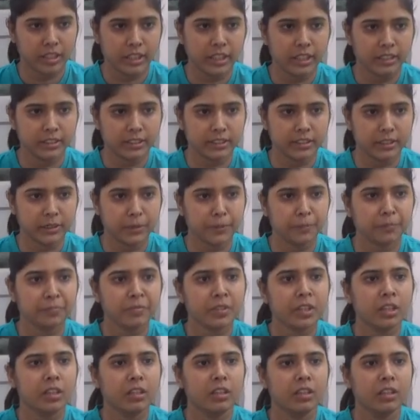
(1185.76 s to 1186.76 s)
Yeah, sir.
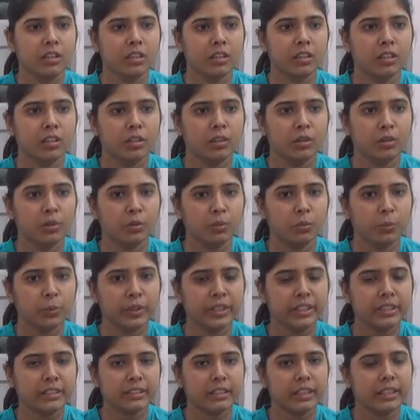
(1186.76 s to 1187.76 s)

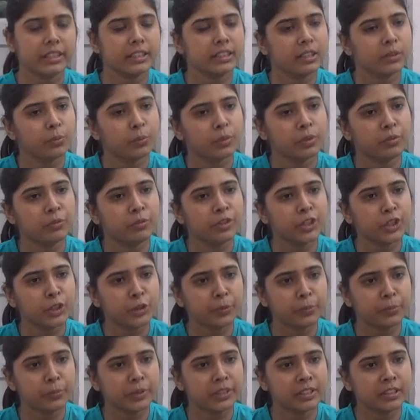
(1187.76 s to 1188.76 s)
Weeds, like, sir,
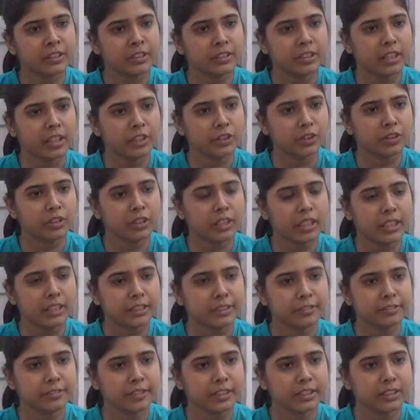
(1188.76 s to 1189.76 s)
which basis I should
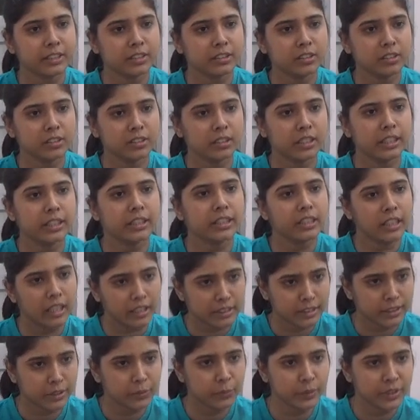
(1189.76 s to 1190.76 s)
classify, sir? Like
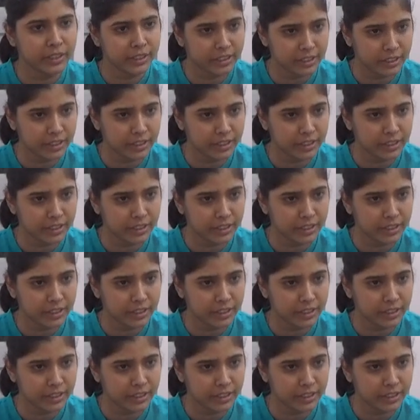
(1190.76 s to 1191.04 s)
grassy weeds?